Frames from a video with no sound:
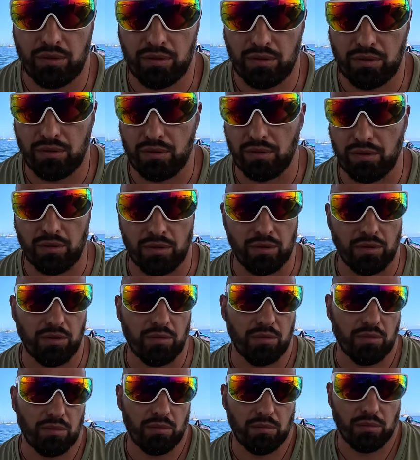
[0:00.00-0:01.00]
holds a lot
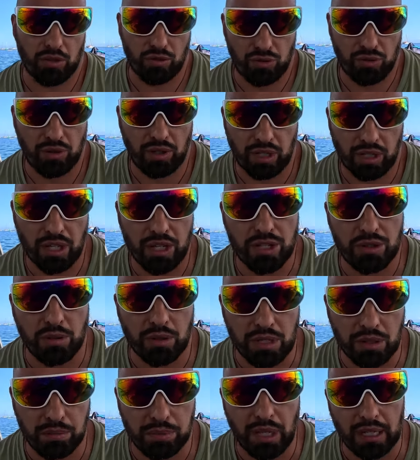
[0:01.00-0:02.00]
of heat
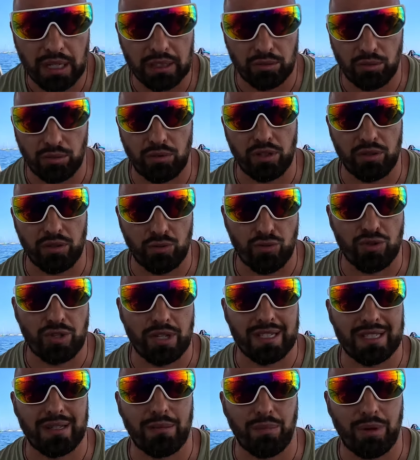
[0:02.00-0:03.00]
that needs to be
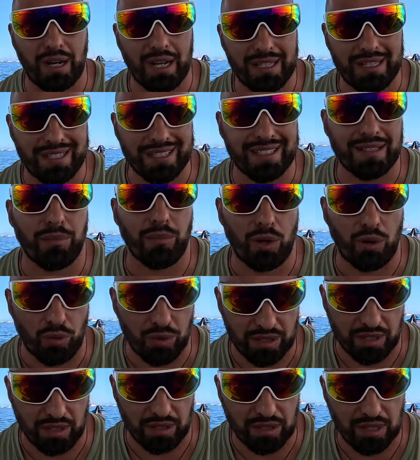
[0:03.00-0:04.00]
removed and
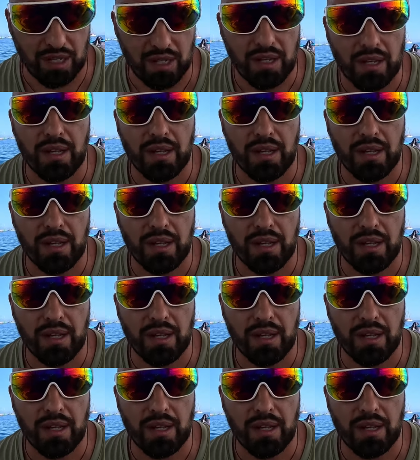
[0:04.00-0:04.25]
frozen.